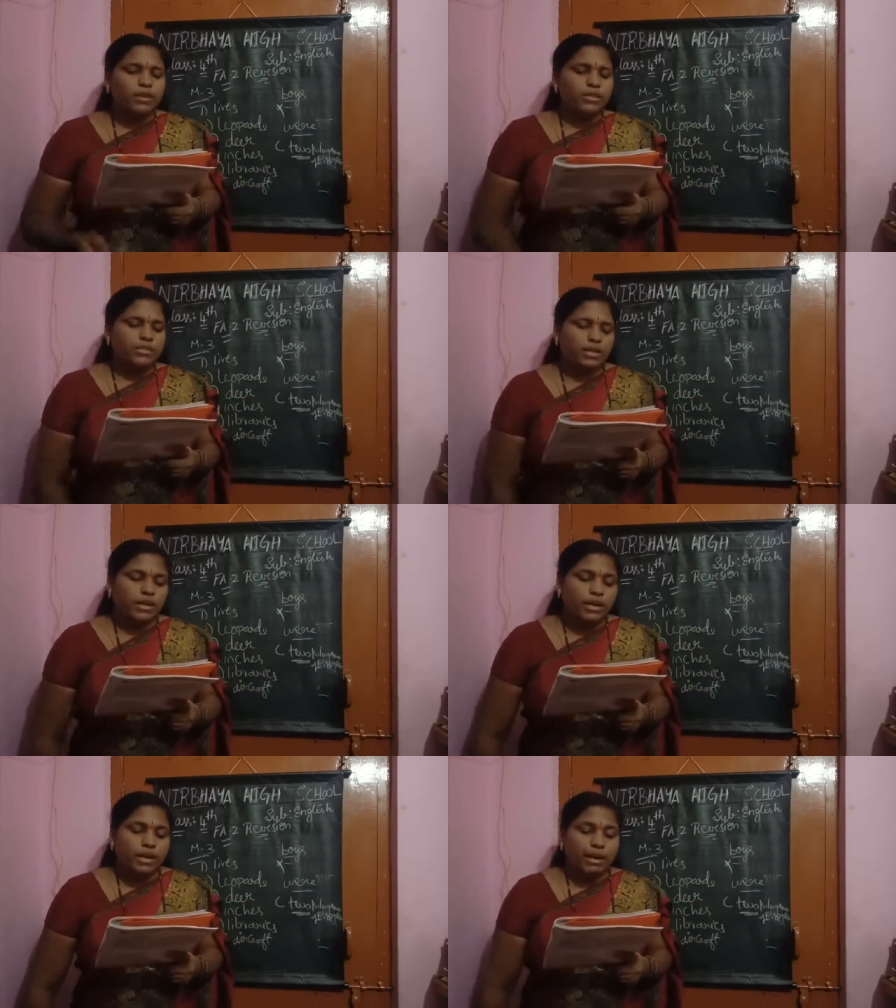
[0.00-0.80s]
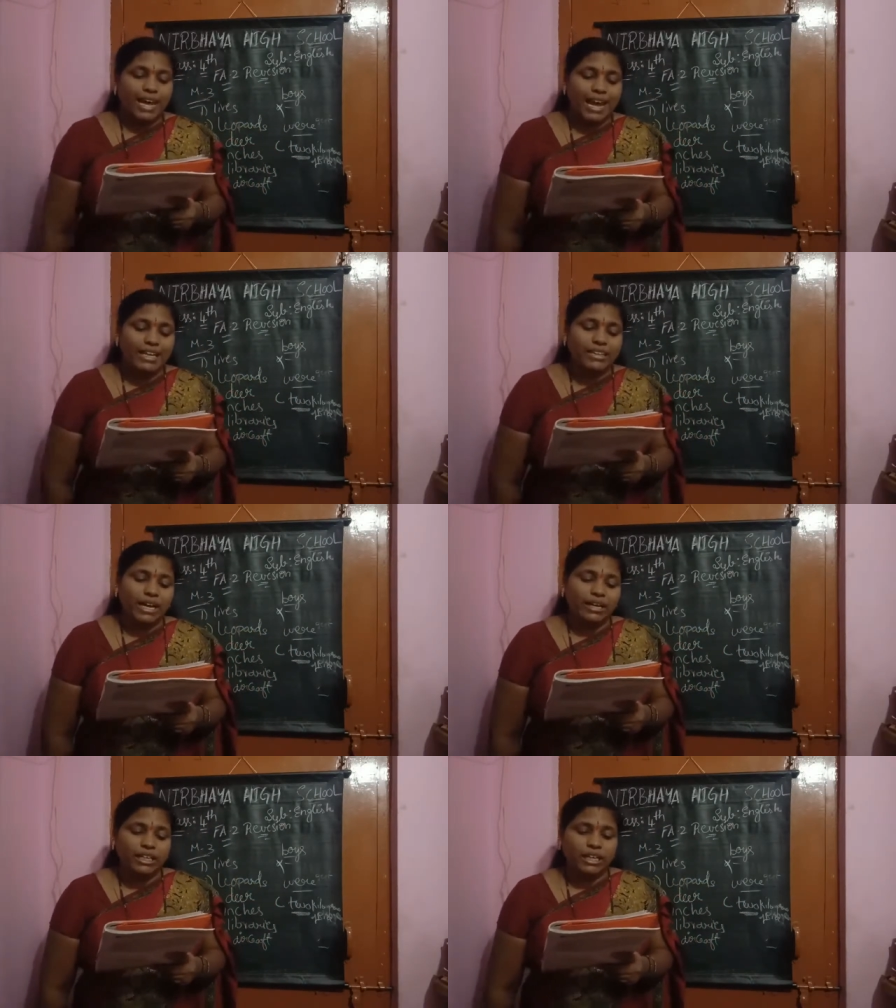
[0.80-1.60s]
See, Lane
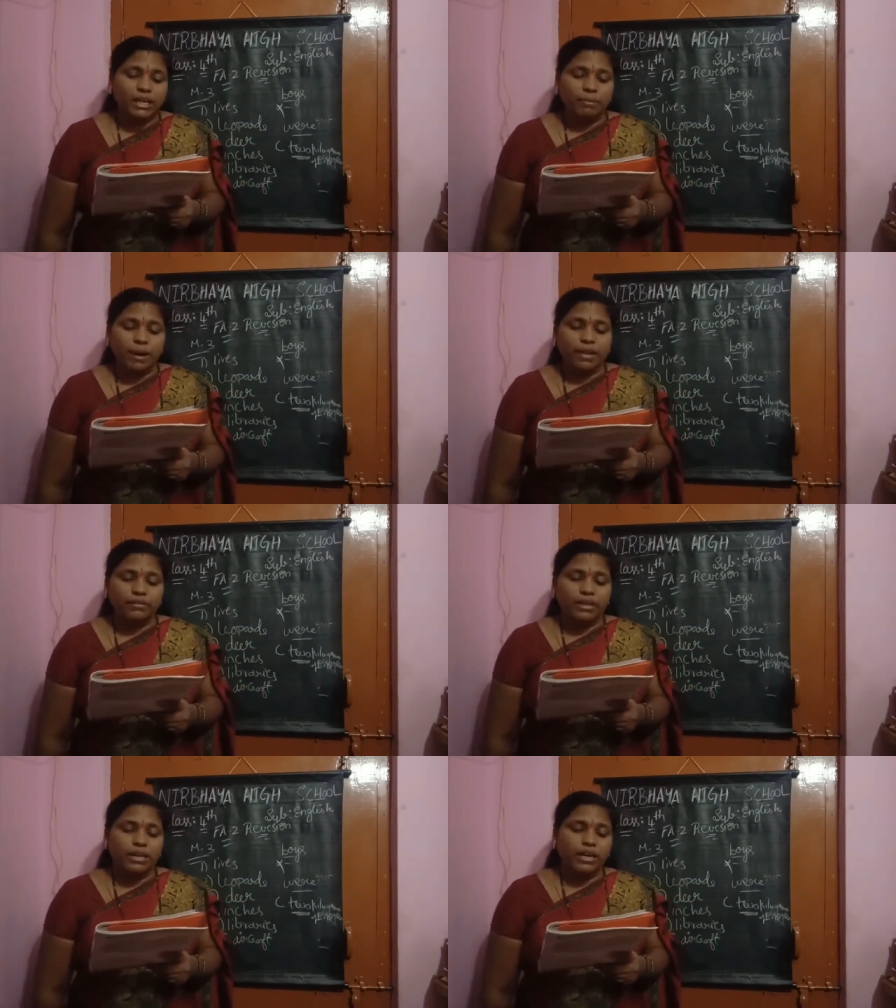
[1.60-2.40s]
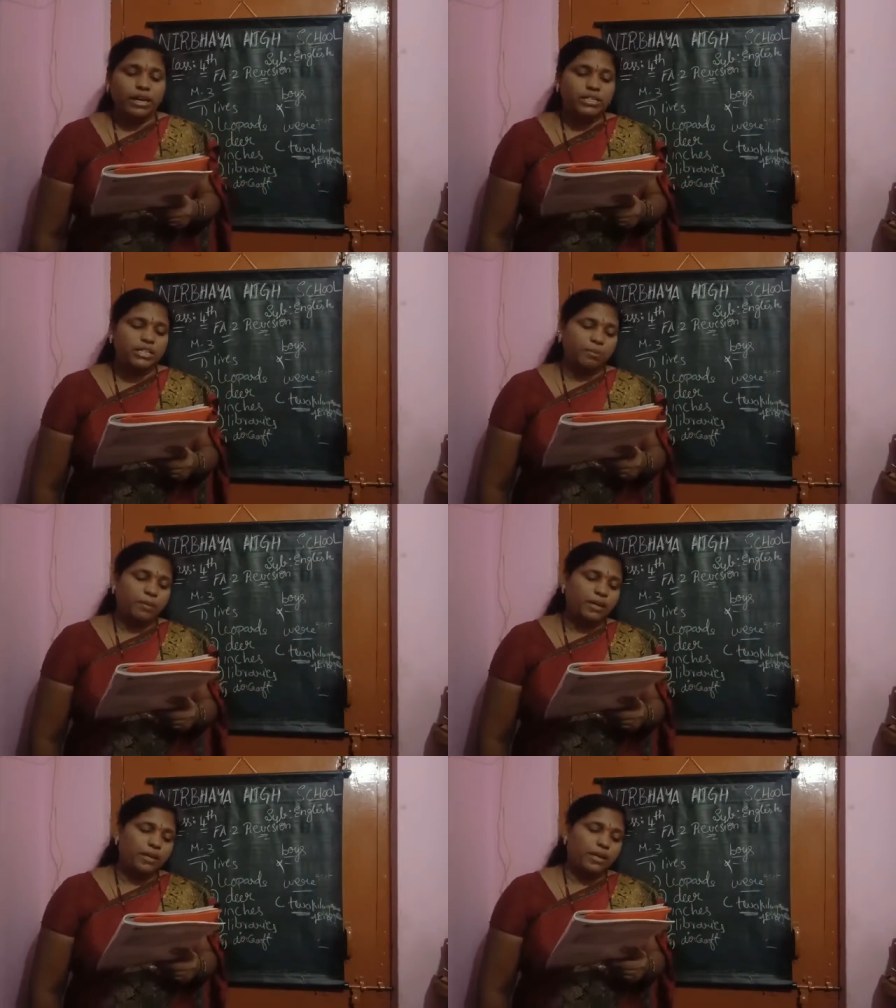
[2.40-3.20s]
33, Bandri Nagar,
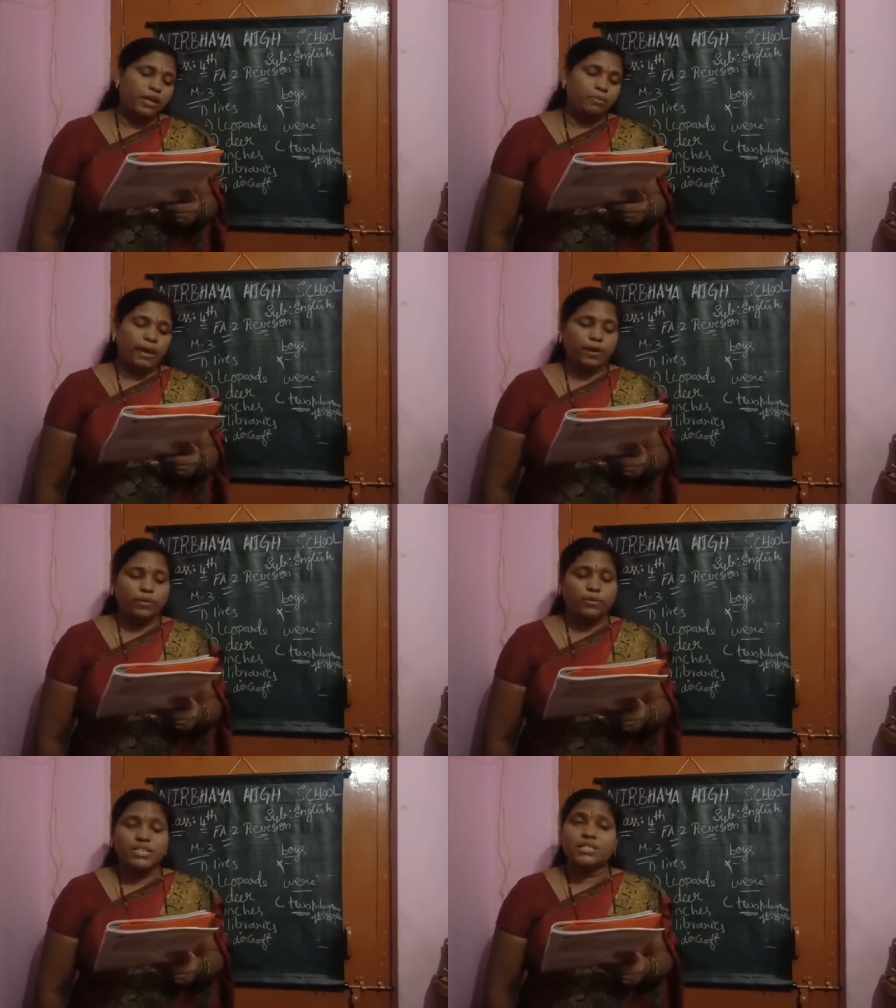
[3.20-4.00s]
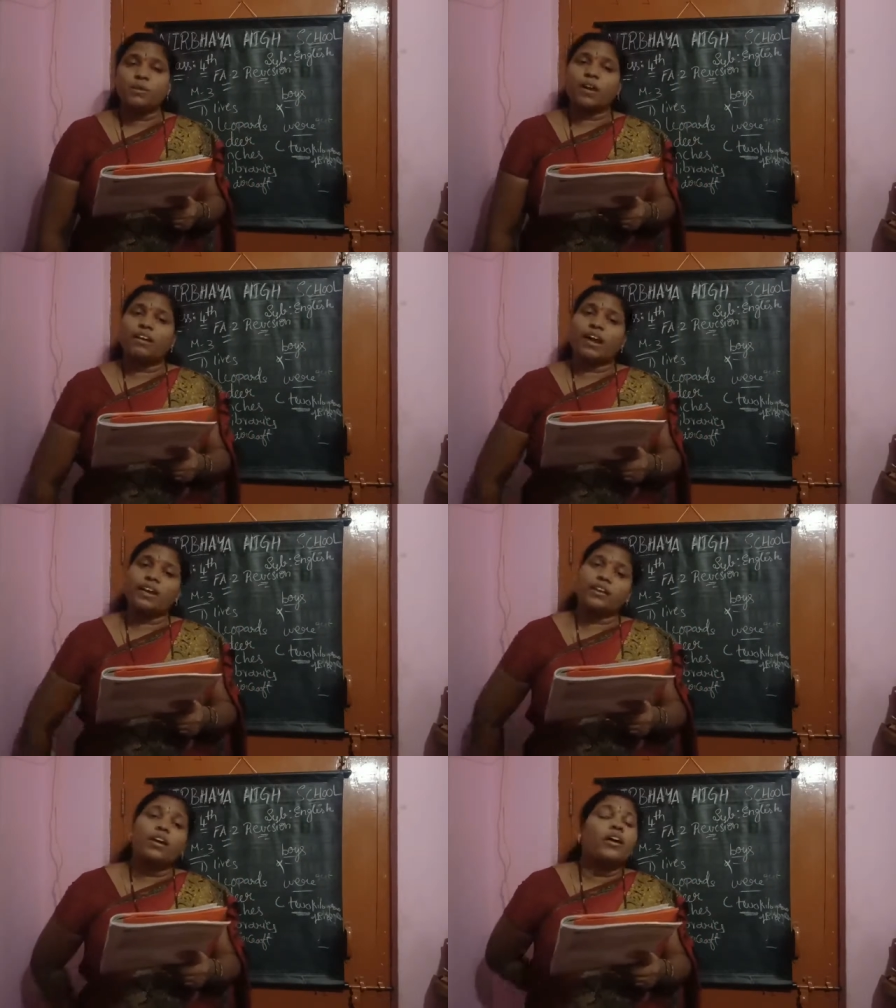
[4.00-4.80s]
JP Nagar, Bangalore. This you can write
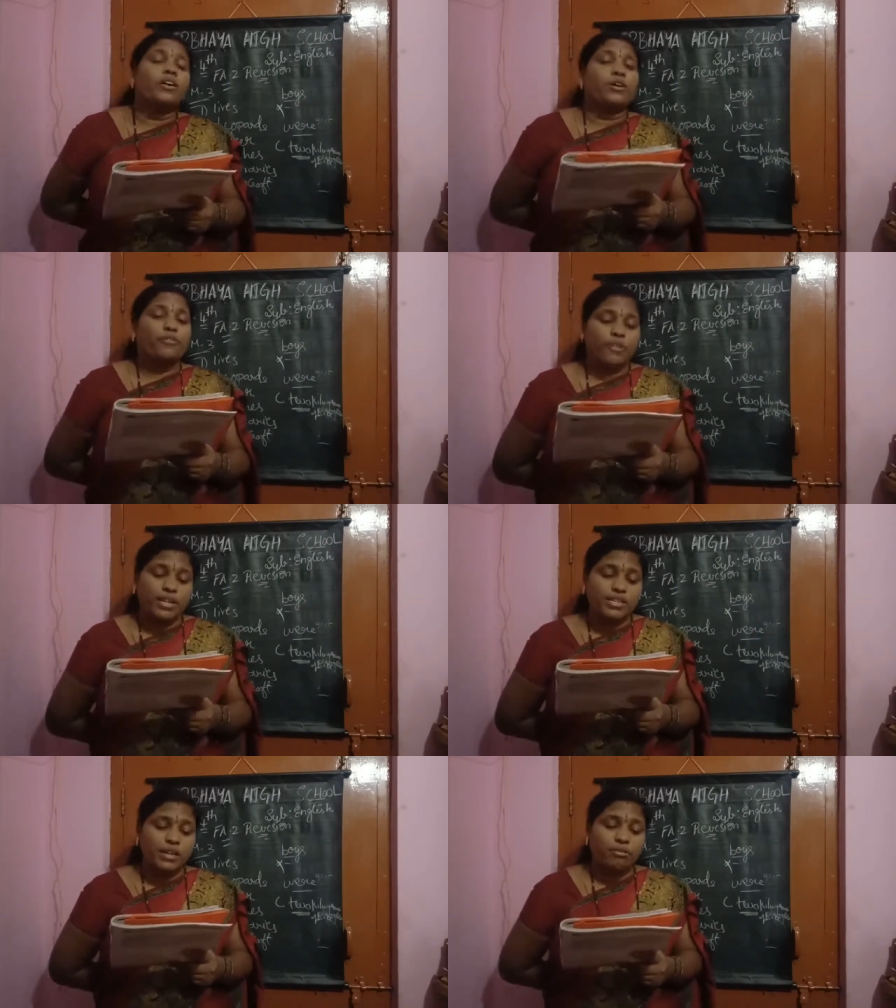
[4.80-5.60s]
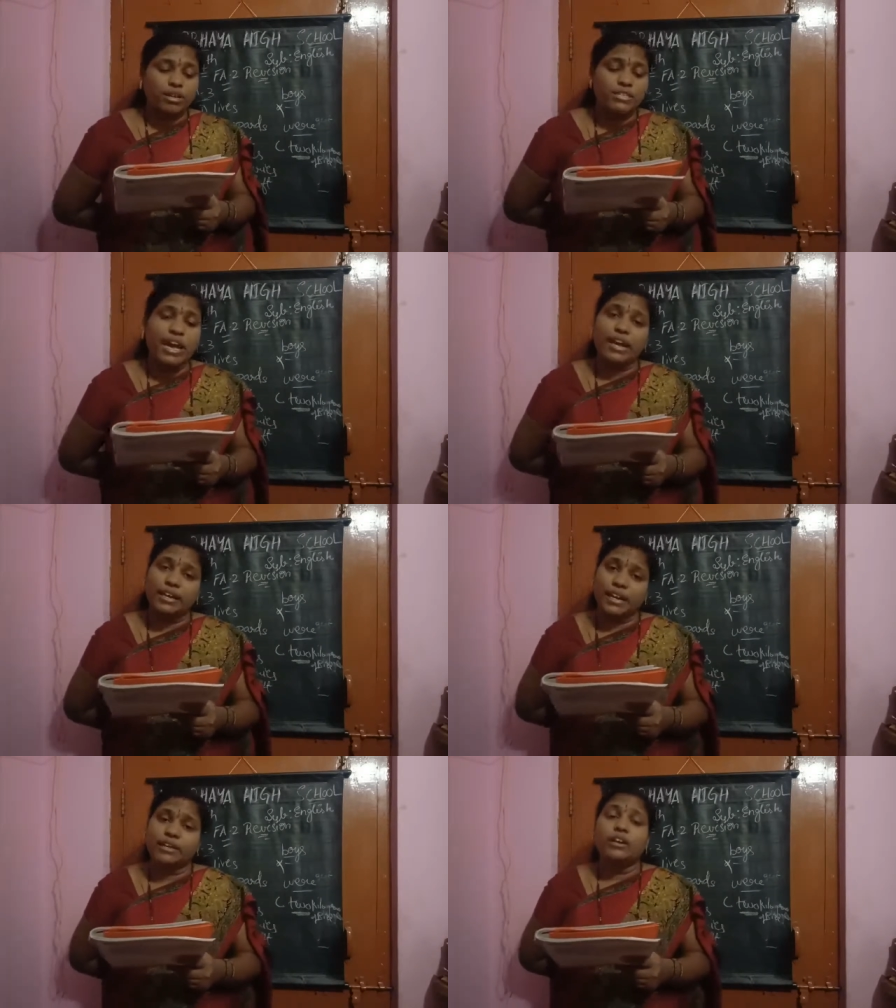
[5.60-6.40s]
your friend's address and
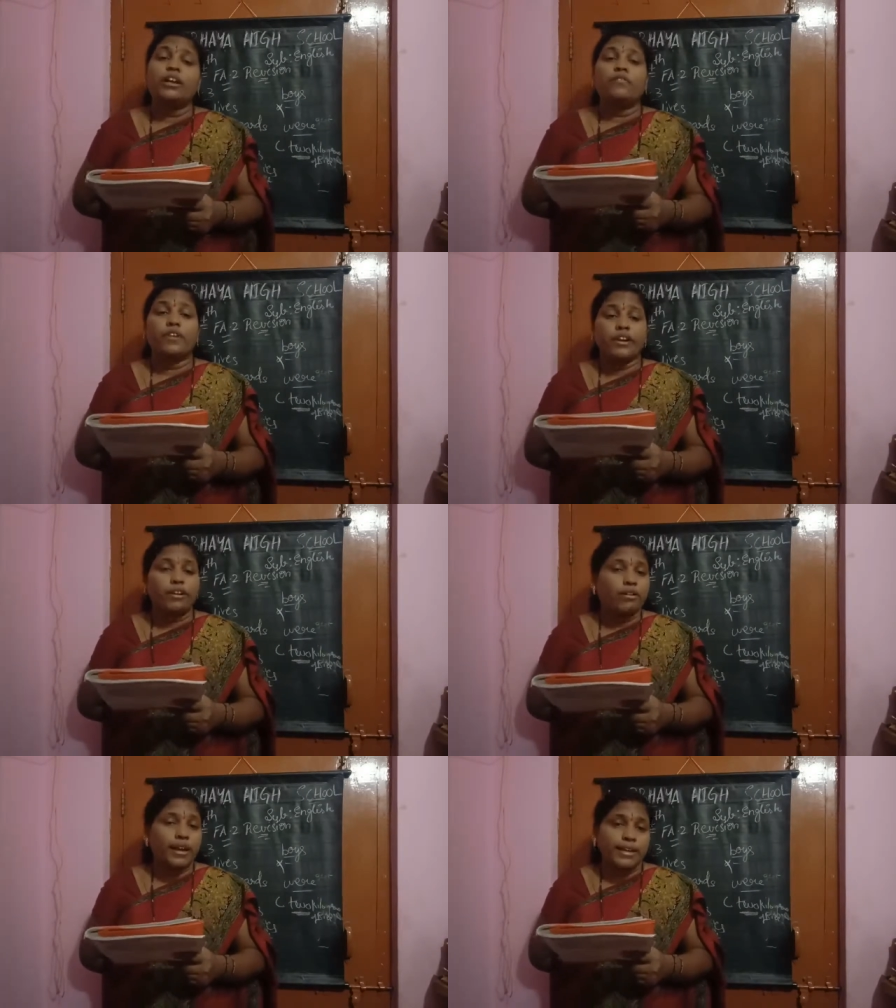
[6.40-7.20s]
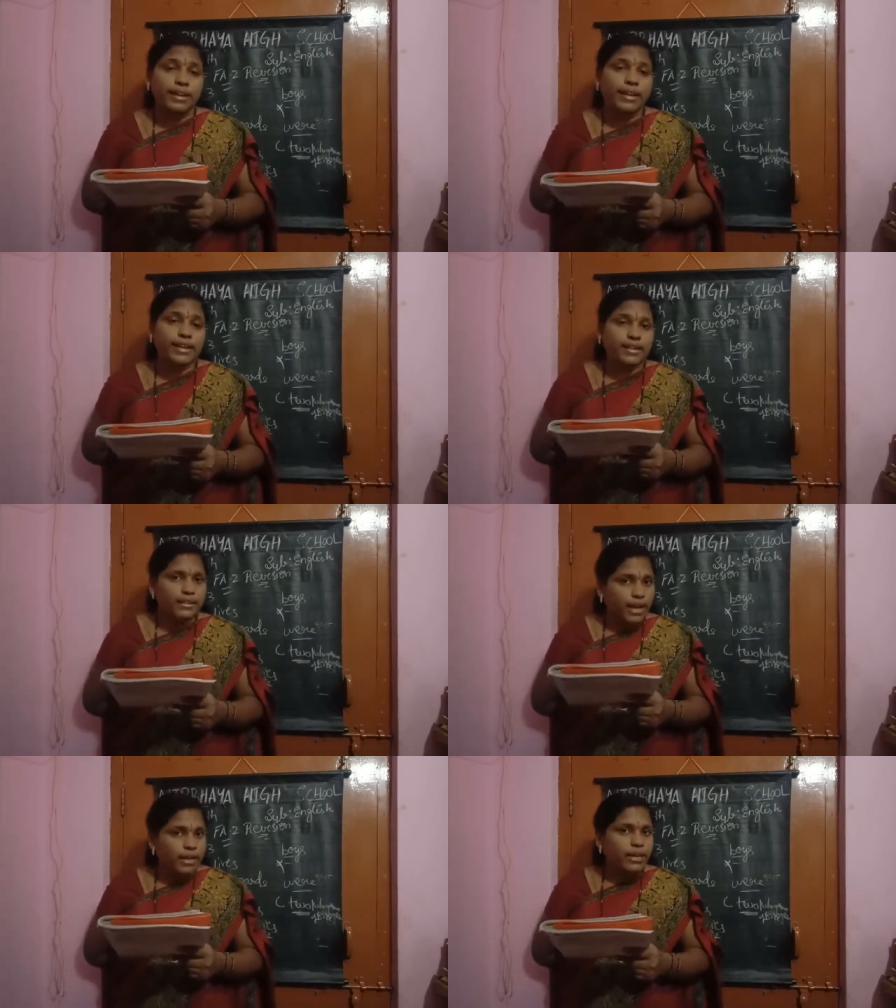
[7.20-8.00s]
date. When you are writing a letter,
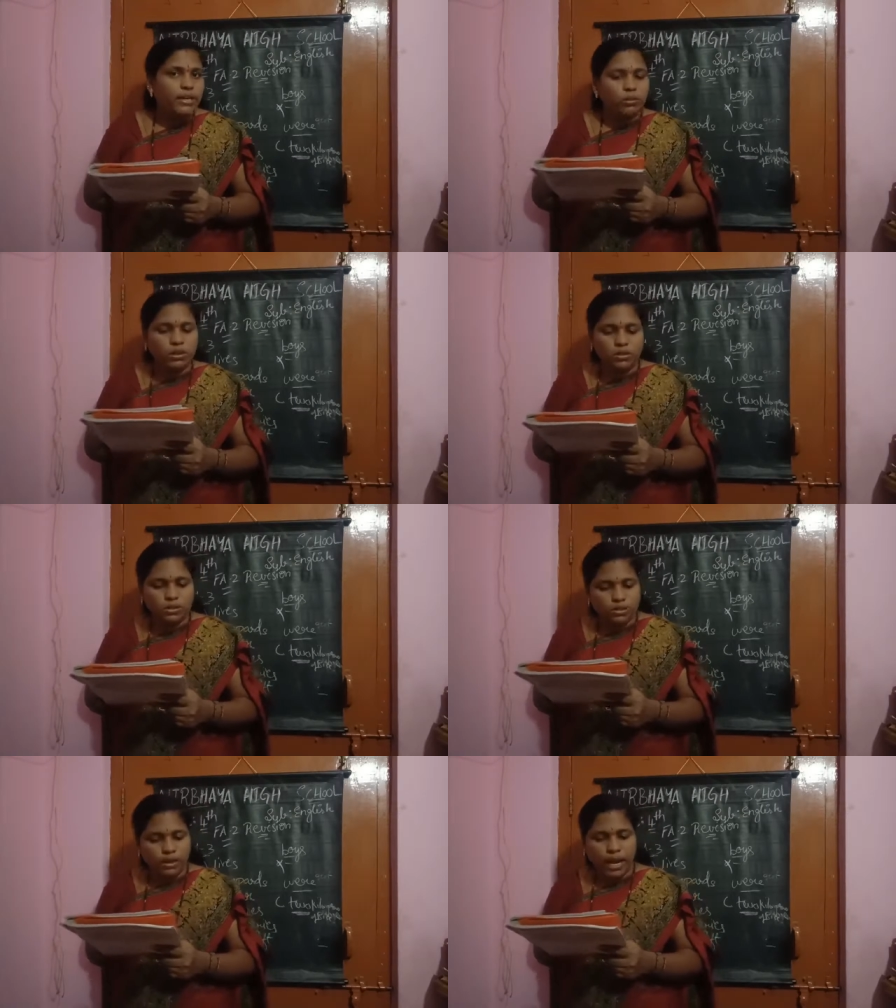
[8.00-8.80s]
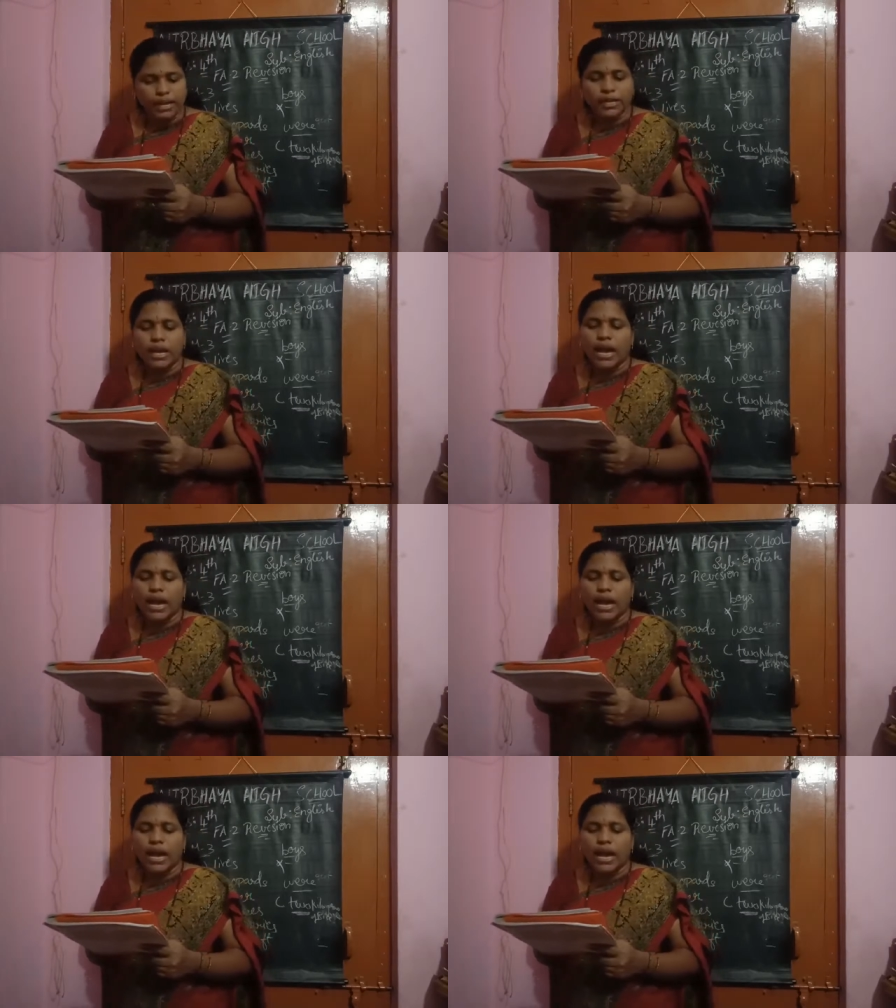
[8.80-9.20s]
that date only you should write.